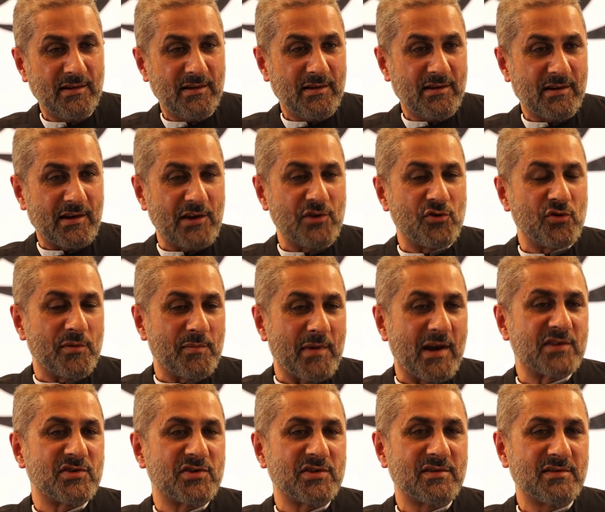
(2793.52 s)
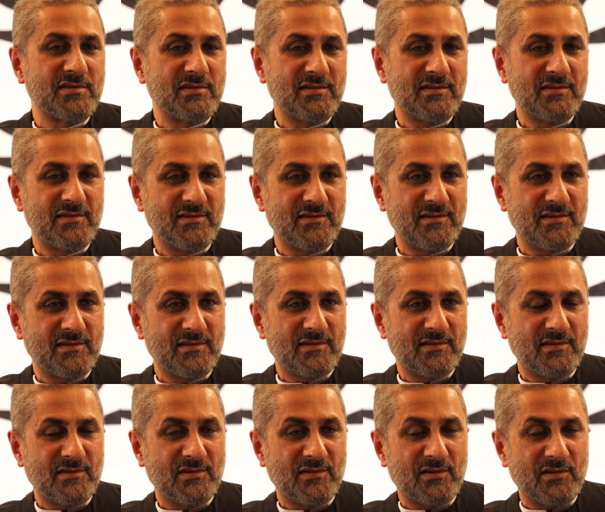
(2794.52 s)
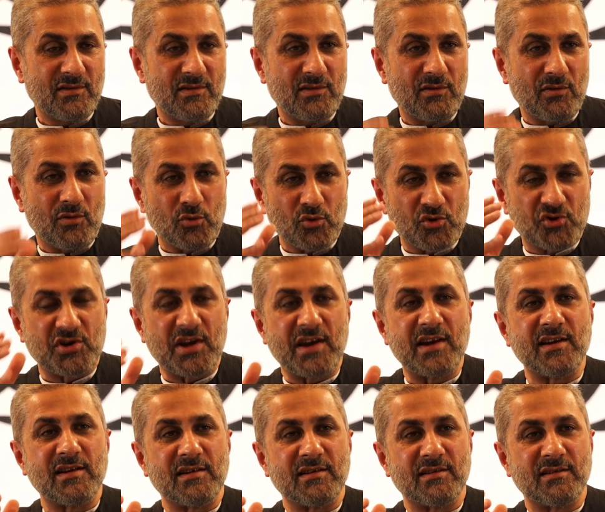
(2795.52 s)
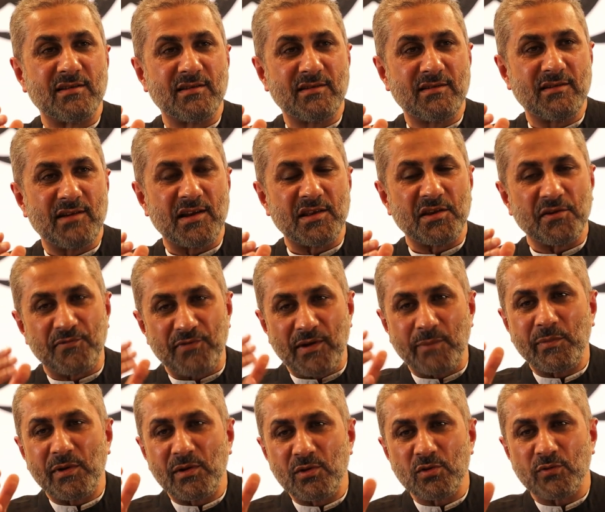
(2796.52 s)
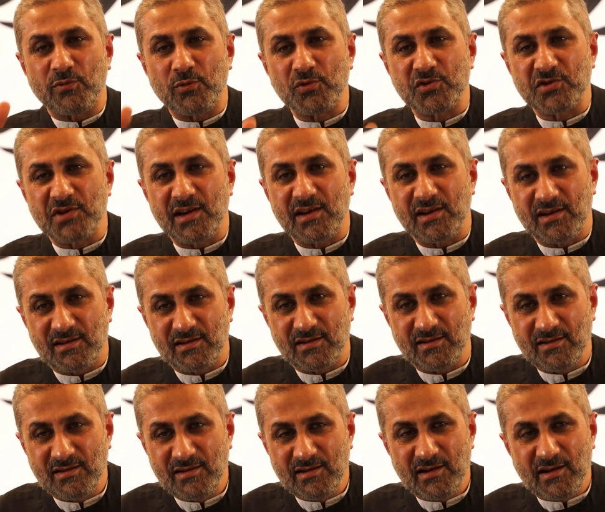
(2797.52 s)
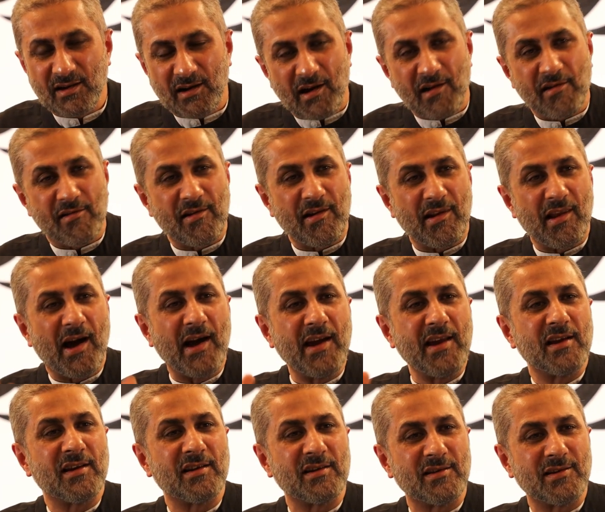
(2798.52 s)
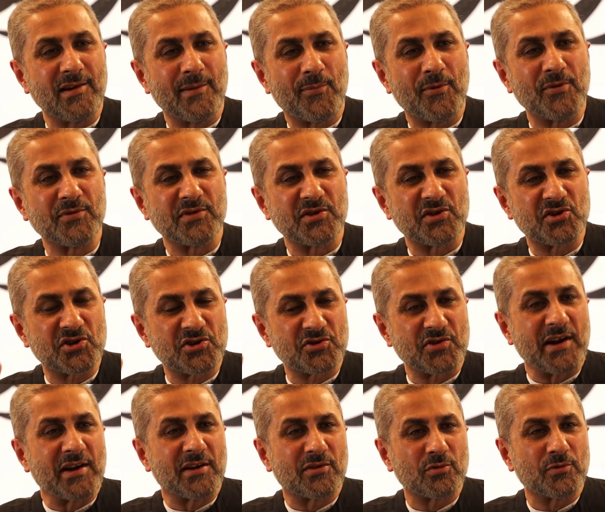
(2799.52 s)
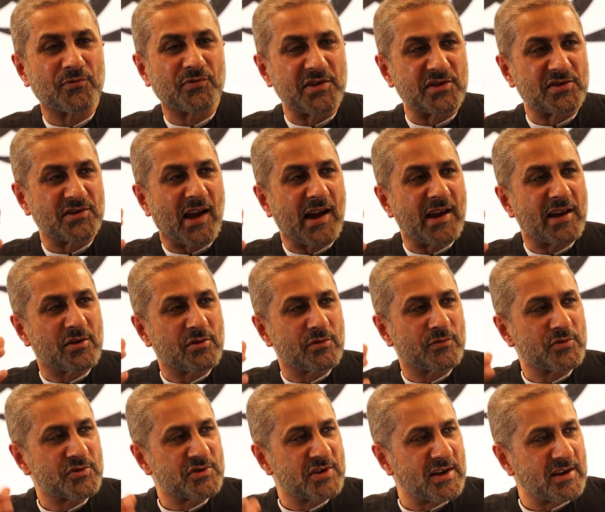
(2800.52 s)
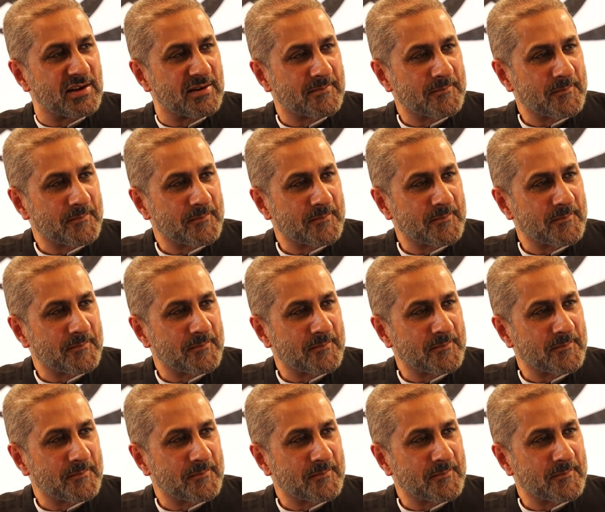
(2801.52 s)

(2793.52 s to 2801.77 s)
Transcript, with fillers: Can you imagine? Hussein and the family of Hussein are reliant upon the strength of this lion of Hussein